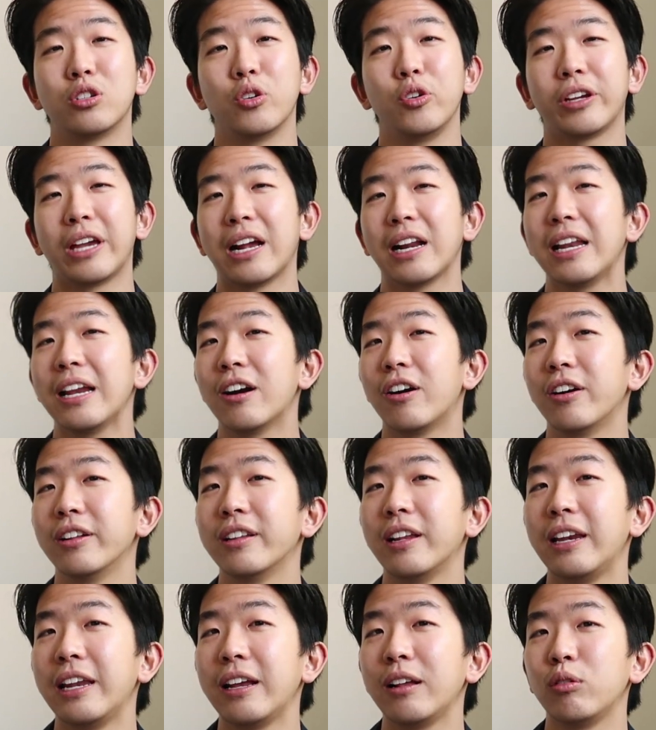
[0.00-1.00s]
so you can click
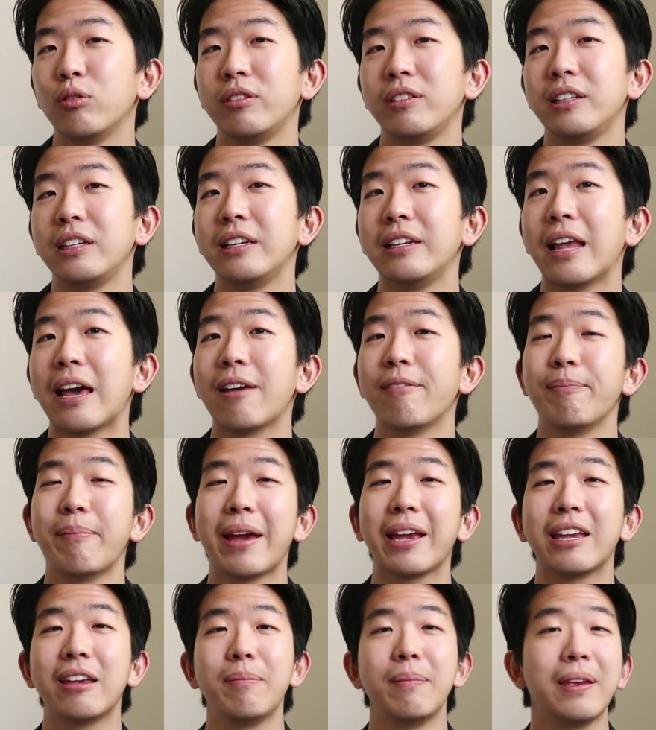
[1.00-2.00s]
on the link to see that
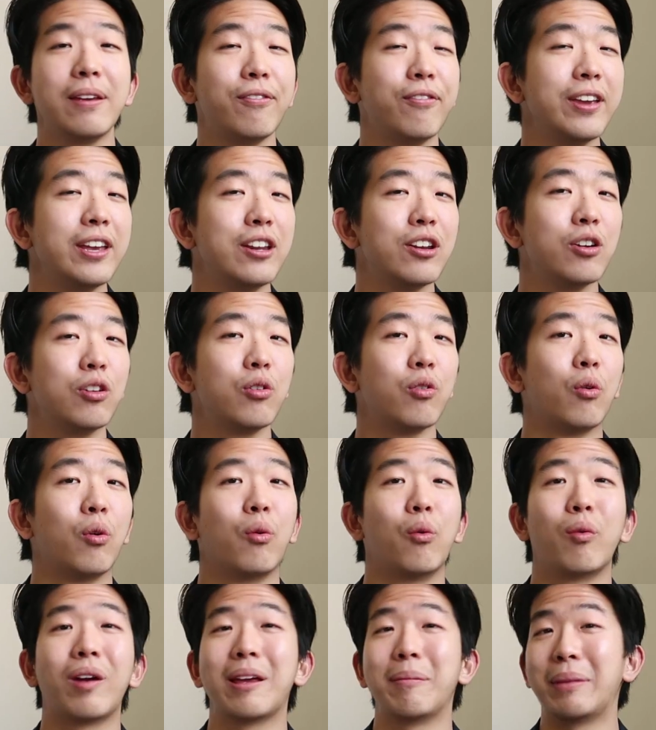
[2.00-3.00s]
Maggie Me video
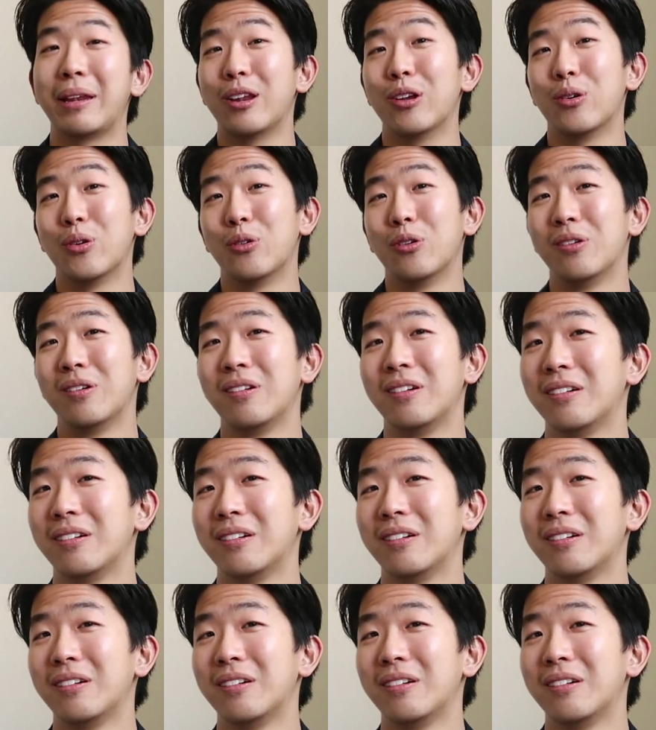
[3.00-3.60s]
right below.